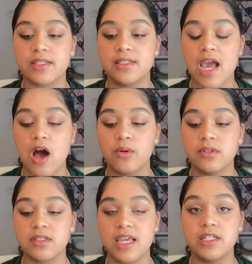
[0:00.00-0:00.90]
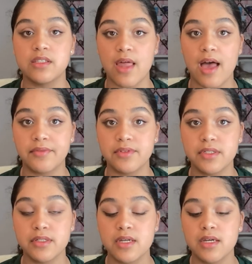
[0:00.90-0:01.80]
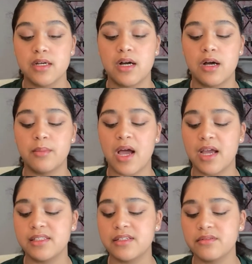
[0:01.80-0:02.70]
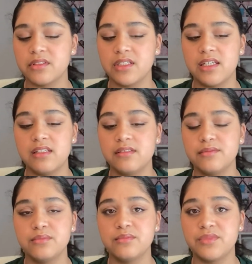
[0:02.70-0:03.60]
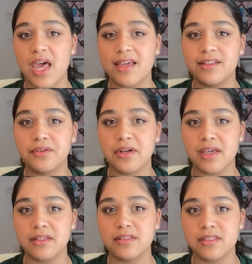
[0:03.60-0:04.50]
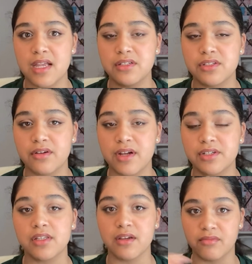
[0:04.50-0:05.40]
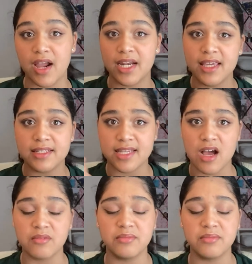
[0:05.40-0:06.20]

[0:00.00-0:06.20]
down, stage left. I didn't really like learning stage direction, like writing it down,